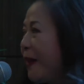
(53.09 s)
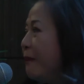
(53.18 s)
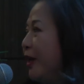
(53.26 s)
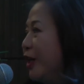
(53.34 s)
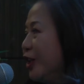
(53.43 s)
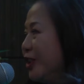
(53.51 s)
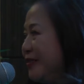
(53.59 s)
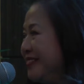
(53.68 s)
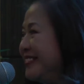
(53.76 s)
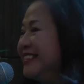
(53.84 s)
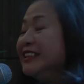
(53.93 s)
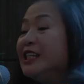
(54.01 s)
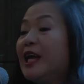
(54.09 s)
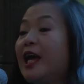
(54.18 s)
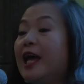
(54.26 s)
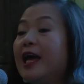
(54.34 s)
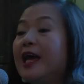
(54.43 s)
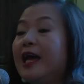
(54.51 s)
Bigger.
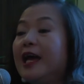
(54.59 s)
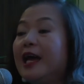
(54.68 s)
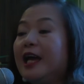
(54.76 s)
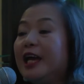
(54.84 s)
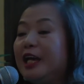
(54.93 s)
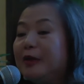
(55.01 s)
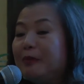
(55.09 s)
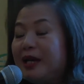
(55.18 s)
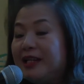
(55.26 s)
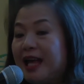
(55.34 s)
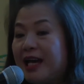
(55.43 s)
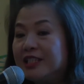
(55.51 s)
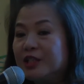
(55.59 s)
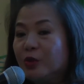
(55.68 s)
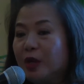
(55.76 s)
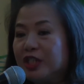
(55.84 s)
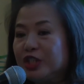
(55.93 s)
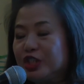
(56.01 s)
And my last
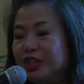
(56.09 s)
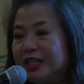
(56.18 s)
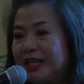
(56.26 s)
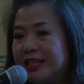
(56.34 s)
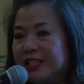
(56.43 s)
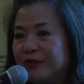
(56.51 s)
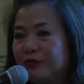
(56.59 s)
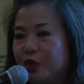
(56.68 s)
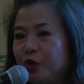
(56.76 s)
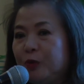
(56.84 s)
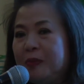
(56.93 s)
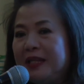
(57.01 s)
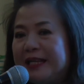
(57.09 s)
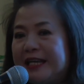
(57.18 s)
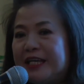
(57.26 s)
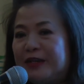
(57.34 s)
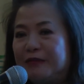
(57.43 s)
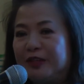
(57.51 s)
question is, if you
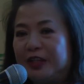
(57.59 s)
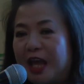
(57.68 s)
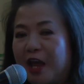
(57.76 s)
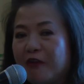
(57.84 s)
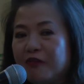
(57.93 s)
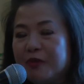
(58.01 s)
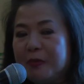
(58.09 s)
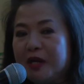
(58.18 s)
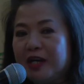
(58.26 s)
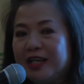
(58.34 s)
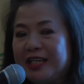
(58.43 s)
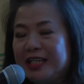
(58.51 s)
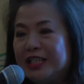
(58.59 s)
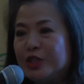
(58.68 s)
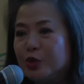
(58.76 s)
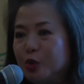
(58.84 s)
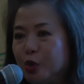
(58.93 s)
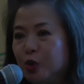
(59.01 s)
believe that everybody in this
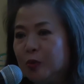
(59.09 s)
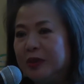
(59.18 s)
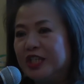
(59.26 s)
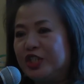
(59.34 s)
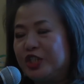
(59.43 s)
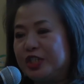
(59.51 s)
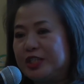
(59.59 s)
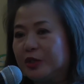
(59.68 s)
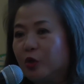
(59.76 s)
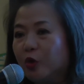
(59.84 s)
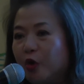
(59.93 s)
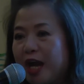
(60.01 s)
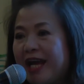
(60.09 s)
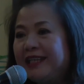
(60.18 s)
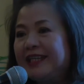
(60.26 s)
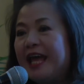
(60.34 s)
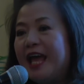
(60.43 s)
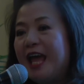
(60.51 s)
room is just
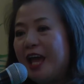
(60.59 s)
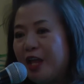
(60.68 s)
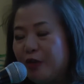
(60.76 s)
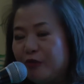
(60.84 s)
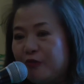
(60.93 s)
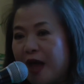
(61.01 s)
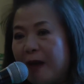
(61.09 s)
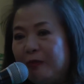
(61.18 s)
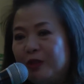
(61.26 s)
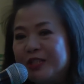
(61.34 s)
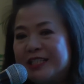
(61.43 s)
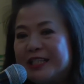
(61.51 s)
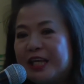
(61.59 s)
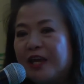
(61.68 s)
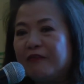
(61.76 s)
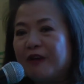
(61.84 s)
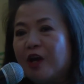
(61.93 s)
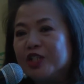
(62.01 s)
great and fabulous,
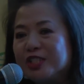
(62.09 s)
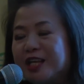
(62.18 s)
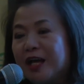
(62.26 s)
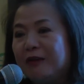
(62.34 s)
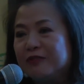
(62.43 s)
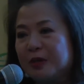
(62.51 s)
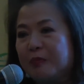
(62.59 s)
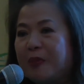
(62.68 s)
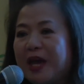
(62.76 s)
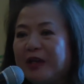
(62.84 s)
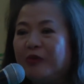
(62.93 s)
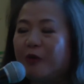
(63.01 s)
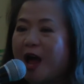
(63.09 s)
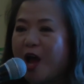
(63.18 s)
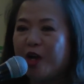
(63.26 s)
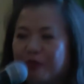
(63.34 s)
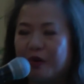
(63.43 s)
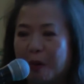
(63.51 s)
give ourselves a big round of